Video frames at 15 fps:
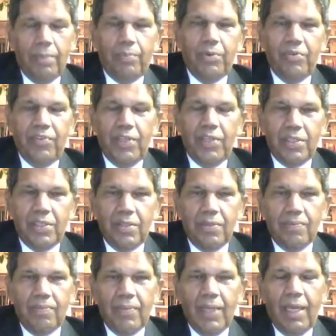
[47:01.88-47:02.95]

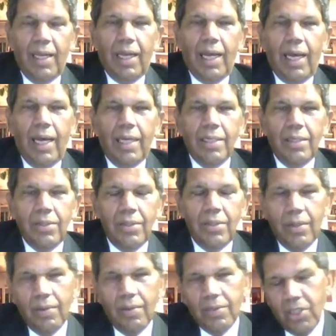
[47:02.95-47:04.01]
provision. And you
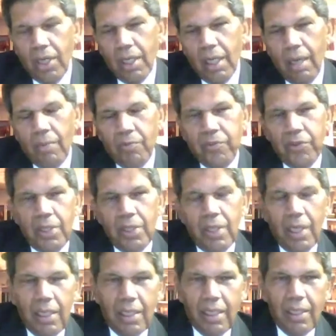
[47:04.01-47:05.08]
know, John Humphrey,
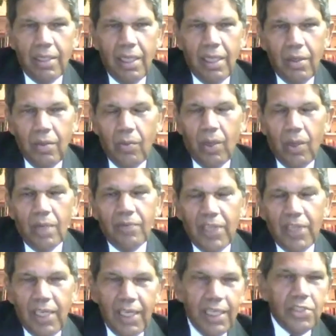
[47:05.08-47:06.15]
one of the
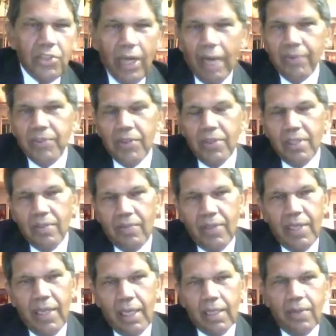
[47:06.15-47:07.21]
lead drafters of
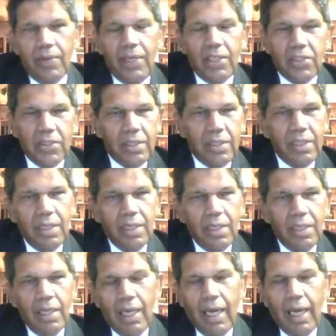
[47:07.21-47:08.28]
the declaration,
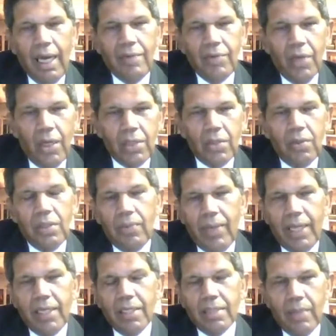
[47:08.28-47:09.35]
I've not only
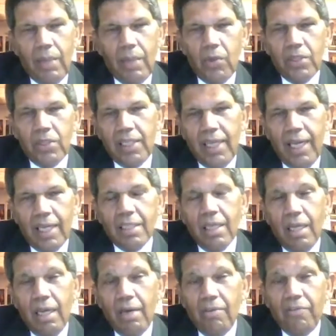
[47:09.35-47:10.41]
read his memoirs, he has
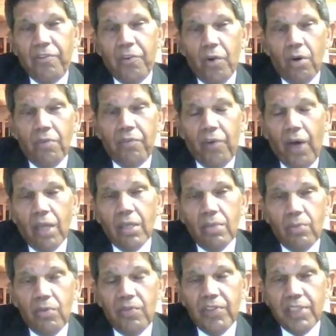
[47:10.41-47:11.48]
4
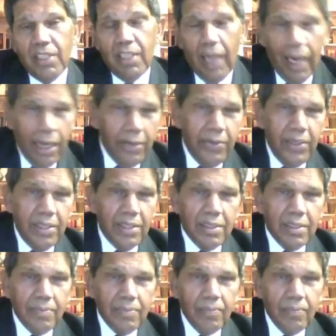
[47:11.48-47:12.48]
volumes of his diaries.